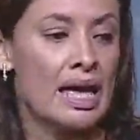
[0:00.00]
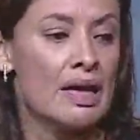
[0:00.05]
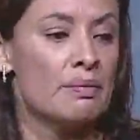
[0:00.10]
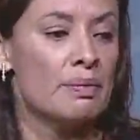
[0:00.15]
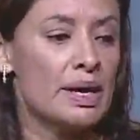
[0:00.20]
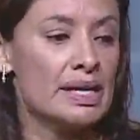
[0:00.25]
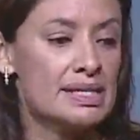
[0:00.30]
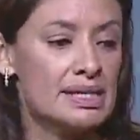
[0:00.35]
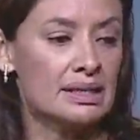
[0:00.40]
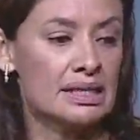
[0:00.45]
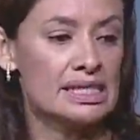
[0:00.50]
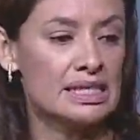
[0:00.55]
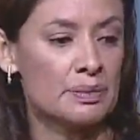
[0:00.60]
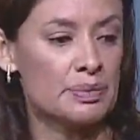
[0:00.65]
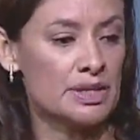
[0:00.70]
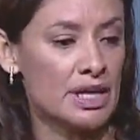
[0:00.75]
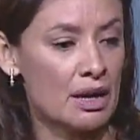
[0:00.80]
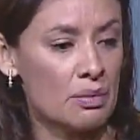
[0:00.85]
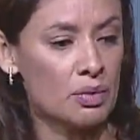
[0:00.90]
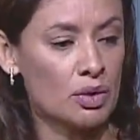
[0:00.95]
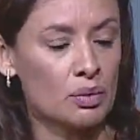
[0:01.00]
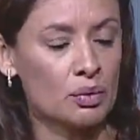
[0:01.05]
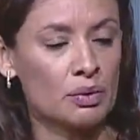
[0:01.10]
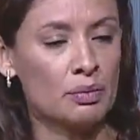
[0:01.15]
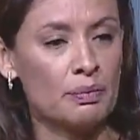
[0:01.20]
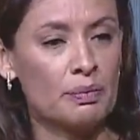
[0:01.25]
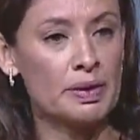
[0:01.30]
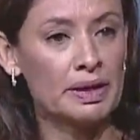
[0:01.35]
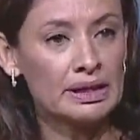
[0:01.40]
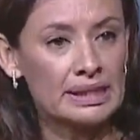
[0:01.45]
Basically, September, we're
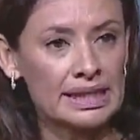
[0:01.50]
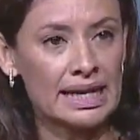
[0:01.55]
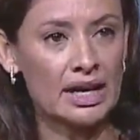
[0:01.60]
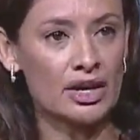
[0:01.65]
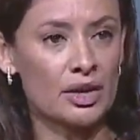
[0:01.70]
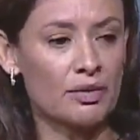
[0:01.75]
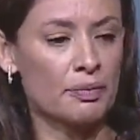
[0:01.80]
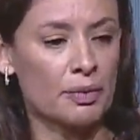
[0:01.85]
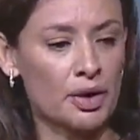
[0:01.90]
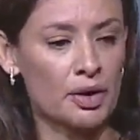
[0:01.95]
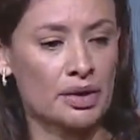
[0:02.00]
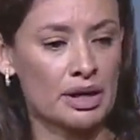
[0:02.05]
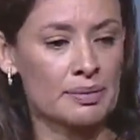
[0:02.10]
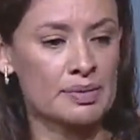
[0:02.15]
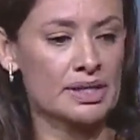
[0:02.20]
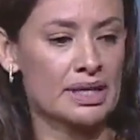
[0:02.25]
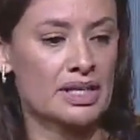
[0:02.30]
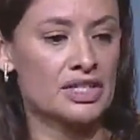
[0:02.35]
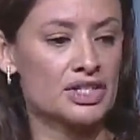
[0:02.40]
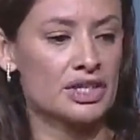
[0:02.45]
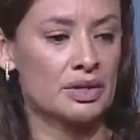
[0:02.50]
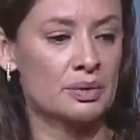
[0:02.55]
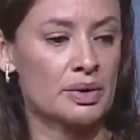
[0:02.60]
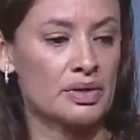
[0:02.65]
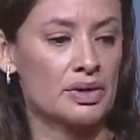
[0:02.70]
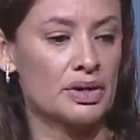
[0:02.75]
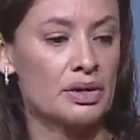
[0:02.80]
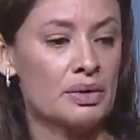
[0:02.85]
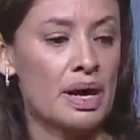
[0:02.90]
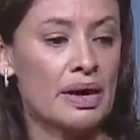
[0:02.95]
building out our programs that I shared with
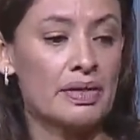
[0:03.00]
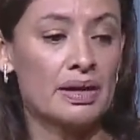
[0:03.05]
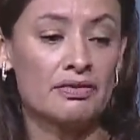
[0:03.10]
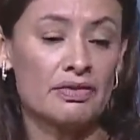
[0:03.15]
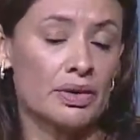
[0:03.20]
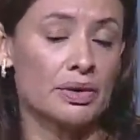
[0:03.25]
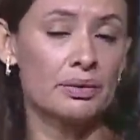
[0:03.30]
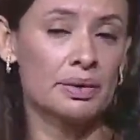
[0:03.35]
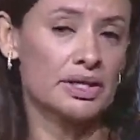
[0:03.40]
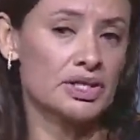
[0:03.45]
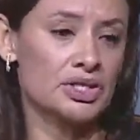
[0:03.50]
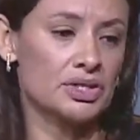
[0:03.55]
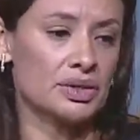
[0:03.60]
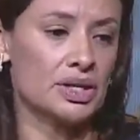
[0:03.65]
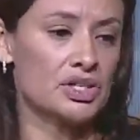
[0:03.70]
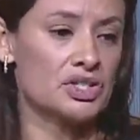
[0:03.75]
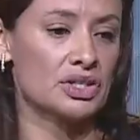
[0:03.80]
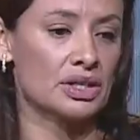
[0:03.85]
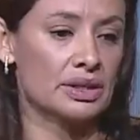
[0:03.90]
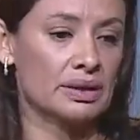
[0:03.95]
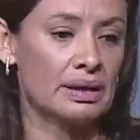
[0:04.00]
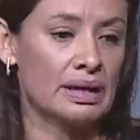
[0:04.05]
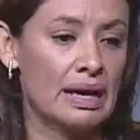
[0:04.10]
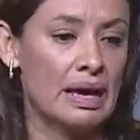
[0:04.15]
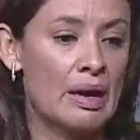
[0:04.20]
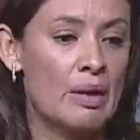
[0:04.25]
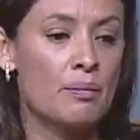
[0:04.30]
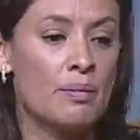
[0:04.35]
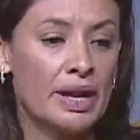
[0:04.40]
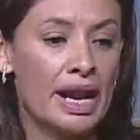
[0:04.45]
you, and then voter registration.
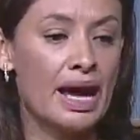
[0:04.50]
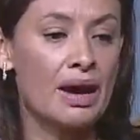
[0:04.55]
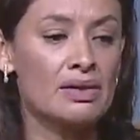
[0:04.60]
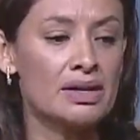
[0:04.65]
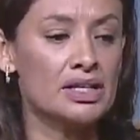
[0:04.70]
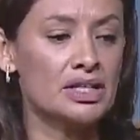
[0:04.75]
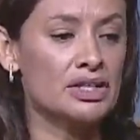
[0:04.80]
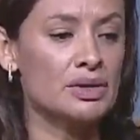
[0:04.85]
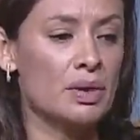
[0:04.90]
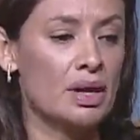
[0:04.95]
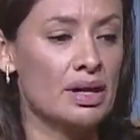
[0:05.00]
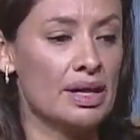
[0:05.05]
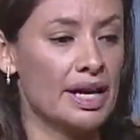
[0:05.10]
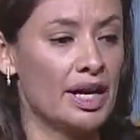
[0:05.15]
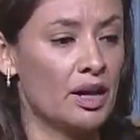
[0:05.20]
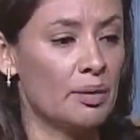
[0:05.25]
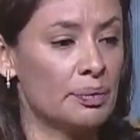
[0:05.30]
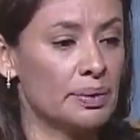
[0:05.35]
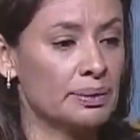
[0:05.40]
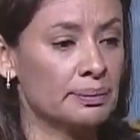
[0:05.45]
But how can you all help?